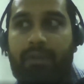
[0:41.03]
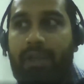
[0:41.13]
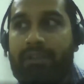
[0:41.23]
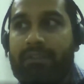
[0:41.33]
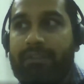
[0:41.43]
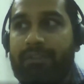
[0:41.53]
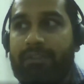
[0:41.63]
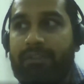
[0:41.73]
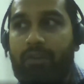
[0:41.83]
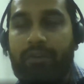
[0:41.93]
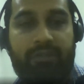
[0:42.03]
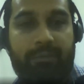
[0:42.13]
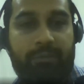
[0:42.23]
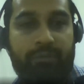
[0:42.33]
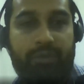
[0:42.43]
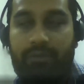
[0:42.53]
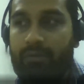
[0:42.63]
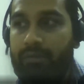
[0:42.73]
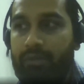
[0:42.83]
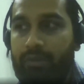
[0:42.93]
That's fission or distribution,
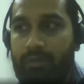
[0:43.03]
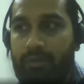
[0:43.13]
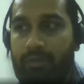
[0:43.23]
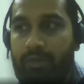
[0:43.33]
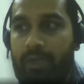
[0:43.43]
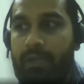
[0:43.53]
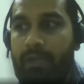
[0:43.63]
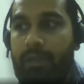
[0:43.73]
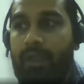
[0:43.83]
right?